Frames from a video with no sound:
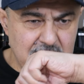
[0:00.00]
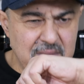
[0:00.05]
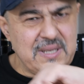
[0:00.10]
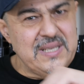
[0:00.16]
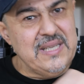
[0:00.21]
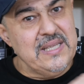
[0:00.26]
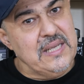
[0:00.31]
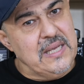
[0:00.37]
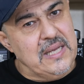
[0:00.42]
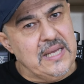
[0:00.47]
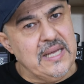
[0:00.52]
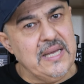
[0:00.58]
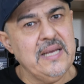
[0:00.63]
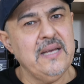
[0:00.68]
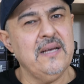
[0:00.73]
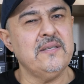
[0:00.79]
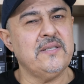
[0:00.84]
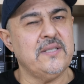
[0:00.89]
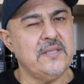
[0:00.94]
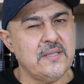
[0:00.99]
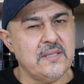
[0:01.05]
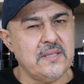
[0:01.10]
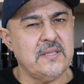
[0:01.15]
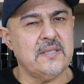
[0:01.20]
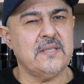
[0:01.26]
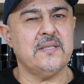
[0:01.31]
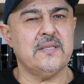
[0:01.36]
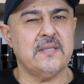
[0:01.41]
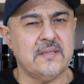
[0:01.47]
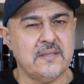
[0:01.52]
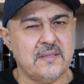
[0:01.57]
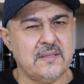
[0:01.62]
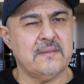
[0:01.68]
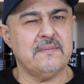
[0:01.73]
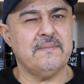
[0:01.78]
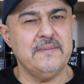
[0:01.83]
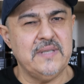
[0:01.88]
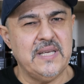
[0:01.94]

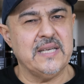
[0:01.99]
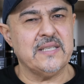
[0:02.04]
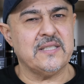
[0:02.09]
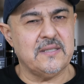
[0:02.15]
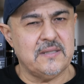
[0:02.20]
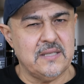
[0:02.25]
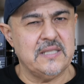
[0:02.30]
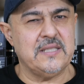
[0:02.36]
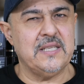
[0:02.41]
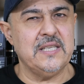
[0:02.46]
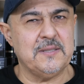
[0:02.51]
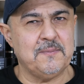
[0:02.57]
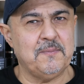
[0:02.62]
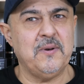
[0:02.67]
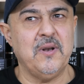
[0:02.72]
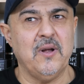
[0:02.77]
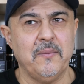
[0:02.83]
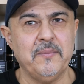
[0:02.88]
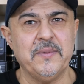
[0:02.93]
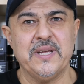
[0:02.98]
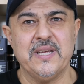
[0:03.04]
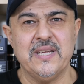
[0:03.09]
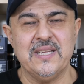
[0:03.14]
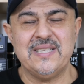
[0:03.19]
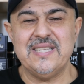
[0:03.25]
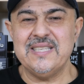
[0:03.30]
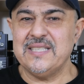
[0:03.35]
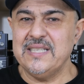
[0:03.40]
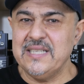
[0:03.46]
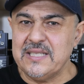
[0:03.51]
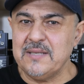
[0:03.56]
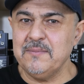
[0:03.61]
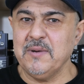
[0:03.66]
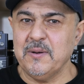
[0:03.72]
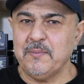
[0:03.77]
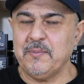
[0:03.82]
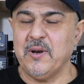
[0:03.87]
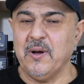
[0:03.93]
Yes, yes, it is plummy. It is a
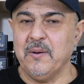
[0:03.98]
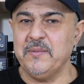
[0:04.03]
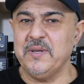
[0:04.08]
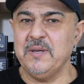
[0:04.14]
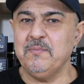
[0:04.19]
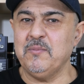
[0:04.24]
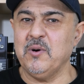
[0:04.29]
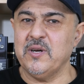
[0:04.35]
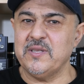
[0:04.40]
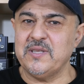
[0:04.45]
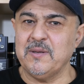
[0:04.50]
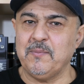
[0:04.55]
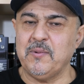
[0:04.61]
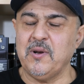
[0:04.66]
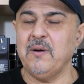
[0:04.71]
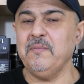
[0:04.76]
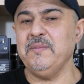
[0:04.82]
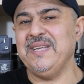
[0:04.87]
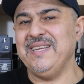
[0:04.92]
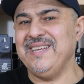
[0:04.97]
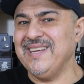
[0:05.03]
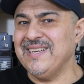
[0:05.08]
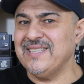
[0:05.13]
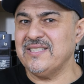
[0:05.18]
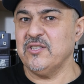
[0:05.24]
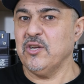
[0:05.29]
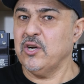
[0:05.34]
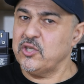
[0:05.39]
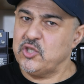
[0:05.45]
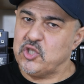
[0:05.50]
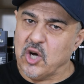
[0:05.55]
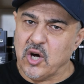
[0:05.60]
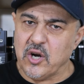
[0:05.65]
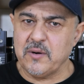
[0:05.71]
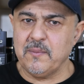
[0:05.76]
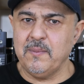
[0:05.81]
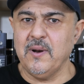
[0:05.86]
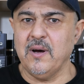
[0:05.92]
little bit plummy, but the plum here is not a
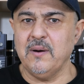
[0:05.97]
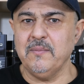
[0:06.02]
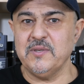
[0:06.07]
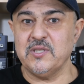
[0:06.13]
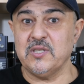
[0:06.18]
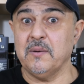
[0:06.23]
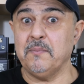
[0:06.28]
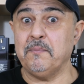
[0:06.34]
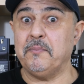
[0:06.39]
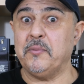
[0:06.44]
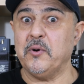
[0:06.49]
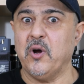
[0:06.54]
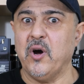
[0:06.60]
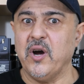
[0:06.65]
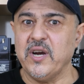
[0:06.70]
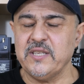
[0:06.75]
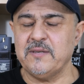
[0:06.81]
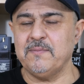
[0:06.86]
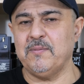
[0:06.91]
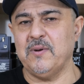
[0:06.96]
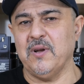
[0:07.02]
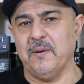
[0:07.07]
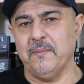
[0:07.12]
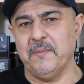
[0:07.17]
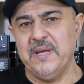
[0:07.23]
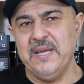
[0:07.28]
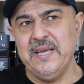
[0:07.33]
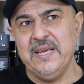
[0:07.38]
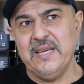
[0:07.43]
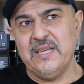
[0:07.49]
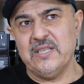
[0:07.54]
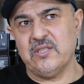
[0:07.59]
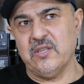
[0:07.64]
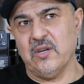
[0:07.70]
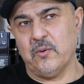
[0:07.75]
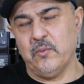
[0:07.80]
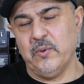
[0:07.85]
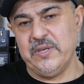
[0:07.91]
dark plum, it's a bright plum.
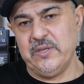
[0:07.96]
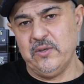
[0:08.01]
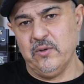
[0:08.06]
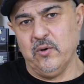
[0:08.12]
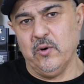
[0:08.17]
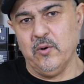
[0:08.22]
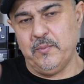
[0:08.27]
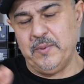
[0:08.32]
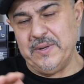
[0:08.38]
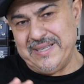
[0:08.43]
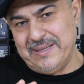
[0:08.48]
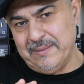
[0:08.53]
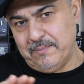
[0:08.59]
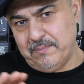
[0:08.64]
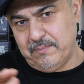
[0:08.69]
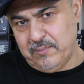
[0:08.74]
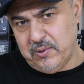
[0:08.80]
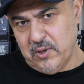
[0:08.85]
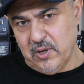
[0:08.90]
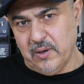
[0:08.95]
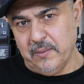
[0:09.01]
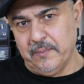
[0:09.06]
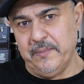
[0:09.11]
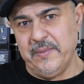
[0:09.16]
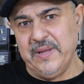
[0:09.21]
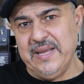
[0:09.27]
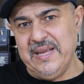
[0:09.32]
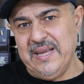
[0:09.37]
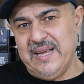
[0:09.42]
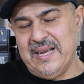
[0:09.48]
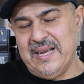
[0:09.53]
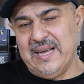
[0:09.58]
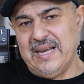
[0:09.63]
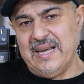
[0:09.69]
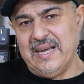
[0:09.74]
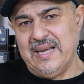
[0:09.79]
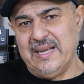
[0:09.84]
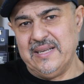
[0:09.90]
It's like when you open the plum
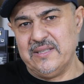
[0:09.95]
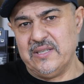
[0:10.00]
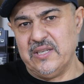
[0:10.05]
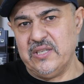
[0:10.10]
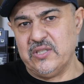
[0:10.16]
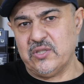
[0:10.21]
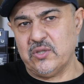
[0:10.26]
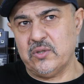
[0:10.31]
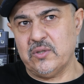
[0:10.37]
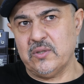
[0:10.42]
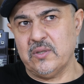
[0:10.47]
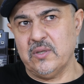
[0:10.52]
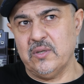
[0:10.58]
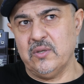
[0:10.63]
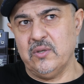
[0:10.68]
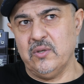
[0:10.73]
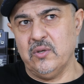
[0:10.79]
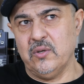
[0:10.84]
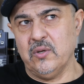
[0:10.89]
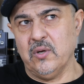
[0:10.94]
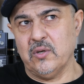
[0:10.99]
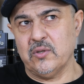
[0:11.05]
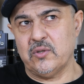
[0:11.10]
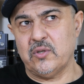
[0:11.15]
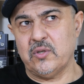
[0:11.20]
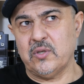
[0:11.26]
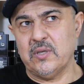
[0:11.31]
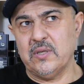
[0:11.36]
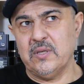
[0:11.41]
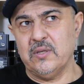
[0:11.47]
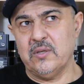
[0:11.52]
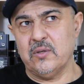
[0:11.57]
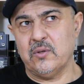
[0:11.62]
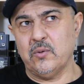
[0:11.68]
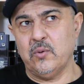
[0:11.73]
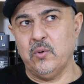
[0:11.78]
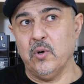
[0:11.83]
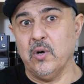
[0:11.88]
and it's not
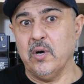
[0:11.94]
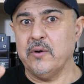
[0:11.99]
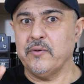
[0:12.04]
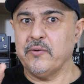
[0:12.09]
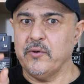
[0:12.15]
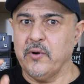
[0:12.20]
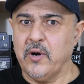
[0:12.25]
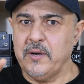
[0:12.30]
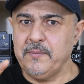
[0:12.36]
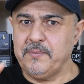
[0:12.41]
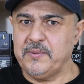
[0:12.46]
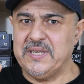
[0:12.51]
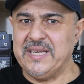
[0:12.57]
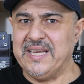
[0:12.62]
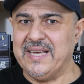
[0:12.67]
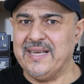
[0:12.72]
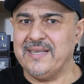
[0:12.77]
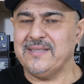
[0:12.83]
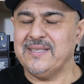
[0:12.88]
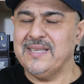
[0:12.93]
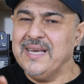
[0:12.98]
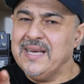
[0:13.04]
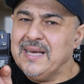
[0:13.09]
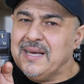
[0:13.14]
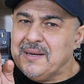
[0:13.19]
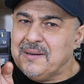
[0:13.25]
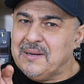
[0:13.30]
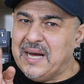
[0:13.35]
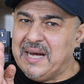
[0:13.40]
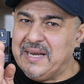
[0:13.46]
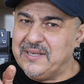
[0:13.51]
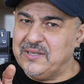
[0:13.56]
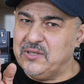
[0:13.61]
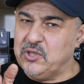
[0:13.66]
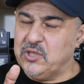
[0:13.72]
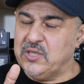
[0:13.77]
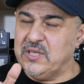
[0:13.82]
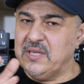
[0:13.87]
quite ripe yet,
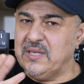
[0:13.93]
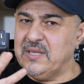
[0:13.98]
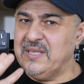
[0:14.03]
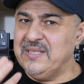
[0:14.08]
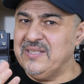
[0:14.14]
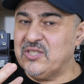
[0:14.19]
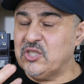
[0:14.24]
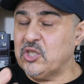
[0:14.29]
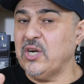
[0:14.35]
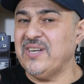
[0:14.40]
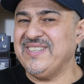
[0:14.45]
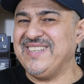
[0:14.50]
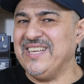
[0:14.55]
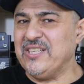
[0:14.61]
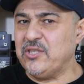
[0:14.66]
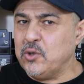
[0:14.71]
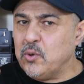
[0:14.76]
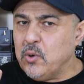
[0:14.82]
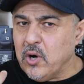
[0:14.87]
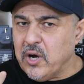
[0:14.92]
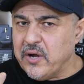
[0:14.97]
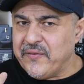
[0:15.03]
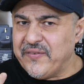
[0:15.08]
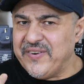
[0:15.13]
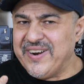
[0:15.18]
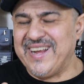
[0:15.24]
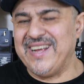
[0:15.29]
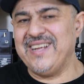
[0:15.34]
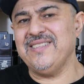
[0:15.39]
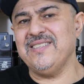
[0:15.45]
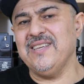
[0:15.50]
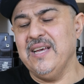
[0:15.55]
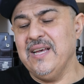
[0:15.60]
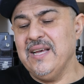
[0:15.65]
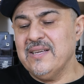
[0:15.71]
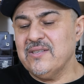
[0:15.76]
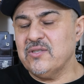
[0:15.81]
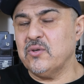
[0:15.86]
and inside it is quite red,
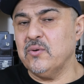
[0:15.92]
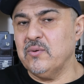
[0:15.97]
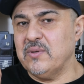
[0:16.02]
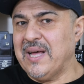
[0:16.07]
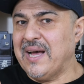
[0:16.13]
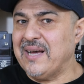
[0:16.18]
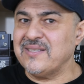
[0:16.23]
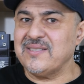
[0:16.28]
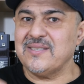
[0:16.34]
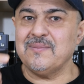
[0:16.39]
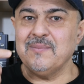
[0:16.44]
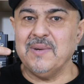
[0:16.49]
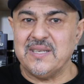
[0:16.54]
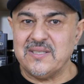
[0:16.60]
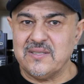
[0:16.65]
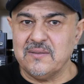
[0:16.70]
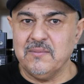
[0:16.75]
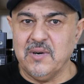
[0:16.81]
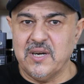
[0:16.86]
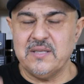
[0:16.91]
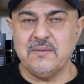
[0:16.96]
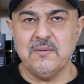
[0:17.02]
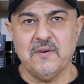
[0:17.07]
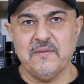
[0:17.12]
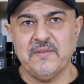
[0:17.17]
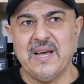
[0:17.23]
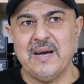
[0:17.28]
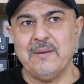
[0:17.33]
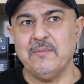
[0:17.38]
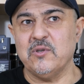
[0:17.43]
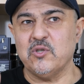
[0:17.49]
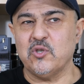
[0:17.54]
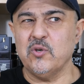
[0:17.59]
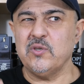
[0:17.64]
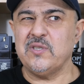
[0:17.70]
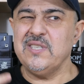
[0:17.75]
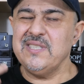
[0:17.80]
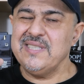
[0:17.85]
so that smells remind me of that one.
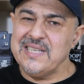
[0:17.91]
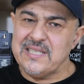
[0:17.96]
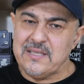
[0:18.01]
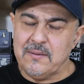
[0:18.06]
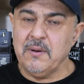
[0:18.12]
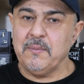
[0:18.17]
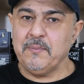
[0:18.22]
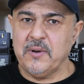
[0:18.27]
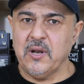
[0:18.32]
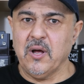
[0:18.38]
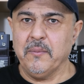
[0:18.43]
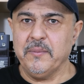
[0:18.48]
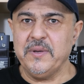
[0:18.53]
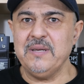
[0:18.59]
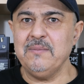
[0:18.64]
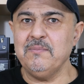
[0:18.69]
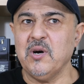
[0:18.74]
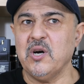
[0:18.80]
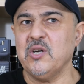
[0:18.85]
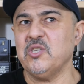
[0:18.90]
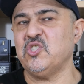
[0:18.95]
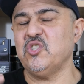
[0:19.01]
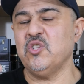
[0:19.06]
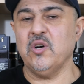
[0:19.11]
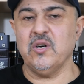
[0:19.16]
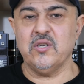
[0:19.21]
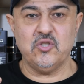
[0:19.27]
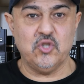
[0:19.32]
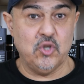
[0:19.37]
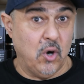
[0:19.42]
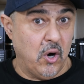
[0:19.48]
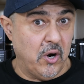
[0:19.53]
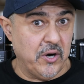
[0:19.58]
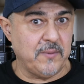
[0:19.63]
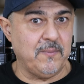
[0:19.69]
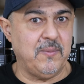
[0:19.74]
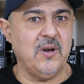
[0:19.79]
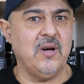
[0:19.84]
So it is a little bit plummy, but it's not a
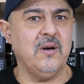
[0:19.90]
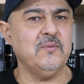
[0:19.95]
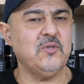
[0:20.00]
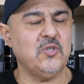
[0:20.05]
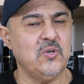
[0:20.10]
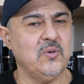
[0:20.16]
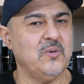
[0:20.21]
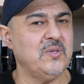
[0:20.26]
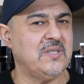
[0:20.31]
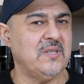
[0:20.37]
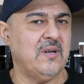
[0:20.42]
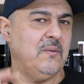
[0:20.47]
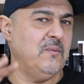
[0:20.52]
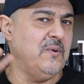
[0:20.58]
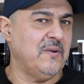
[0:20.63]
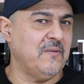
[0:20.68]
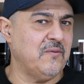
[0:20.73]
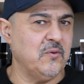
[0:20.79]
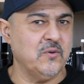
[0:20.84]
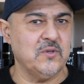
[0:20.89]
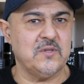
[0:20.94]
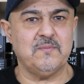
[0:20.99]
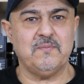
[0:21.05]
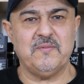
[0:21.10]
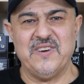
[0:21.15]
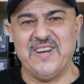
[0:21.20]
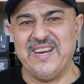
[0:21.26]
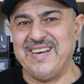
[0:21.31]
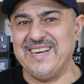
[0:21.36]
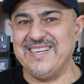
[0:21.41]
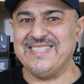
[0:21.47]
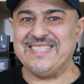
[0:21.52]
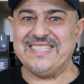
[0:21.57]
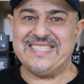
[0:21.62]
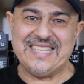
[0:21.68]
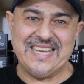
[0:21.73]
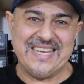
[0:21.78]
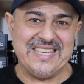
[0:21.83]
dark plum, so it's not one of those
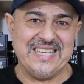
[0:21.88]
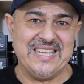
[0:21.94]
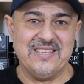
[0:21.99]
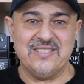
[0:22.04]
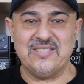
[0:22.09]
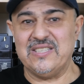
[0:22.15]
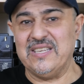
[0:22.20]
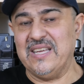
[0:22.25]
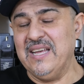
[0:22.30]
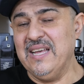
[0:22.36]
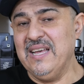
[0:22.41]
fragrances that gets